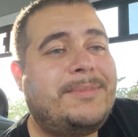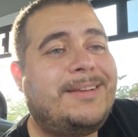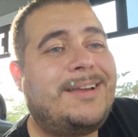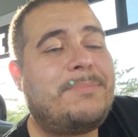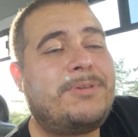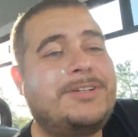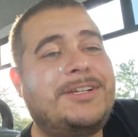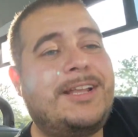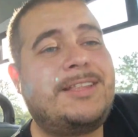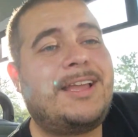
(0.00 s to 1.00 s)
I
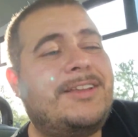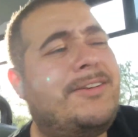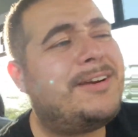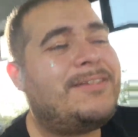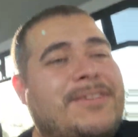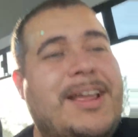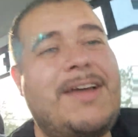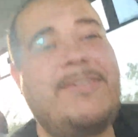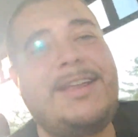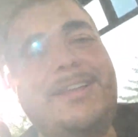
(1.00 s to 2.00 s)
appreciate that. You don't even
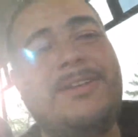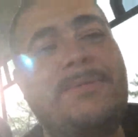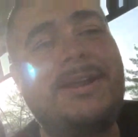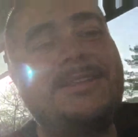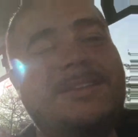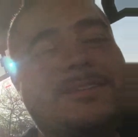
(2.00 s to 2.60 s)
have an idea what I did